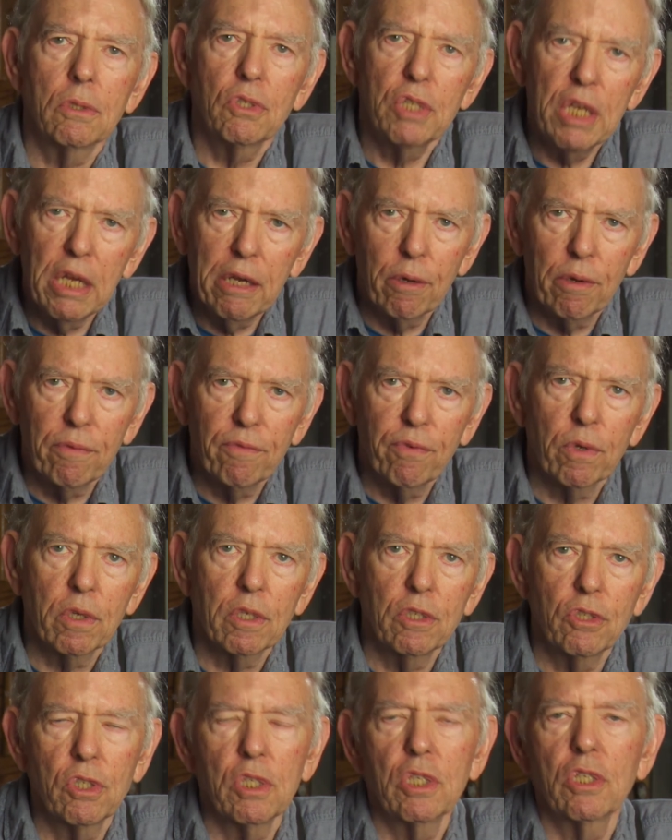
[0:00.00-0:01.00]
secret for
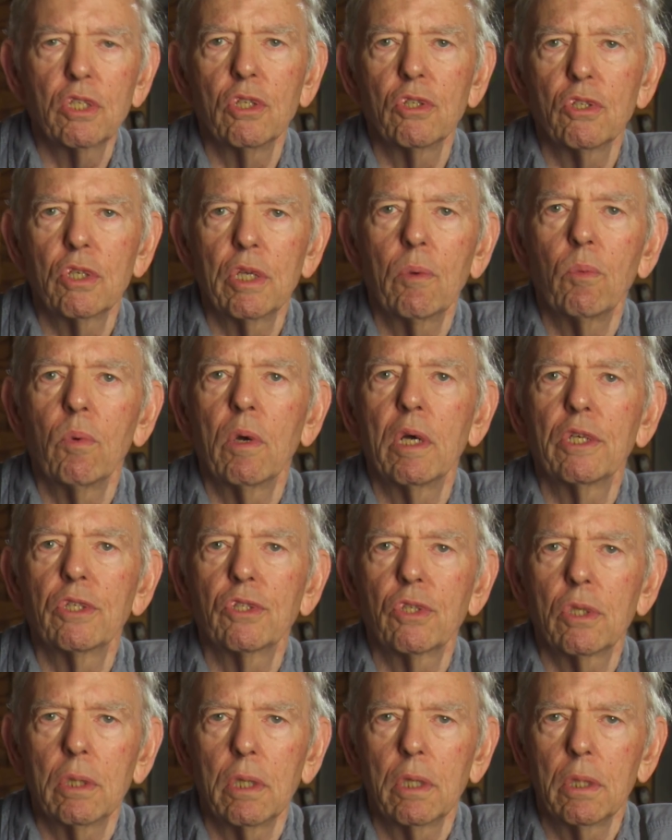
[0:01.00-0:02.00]
consistency
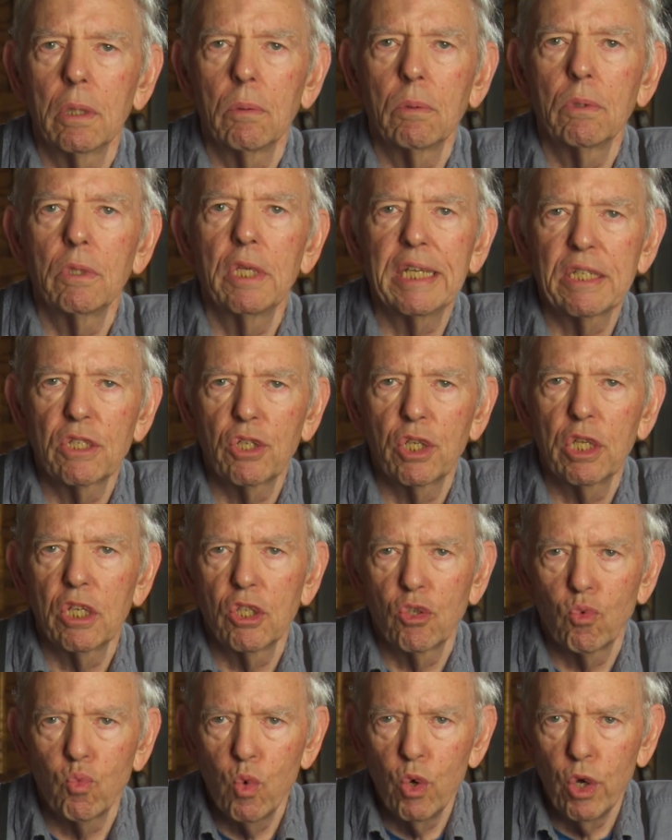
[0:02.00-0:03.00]
was testing
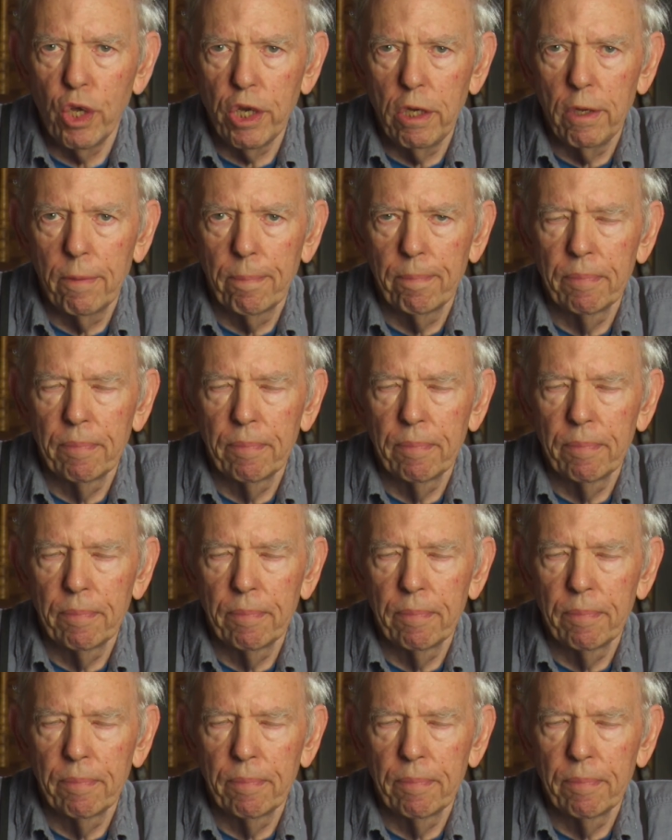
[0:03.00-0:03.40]
his wood.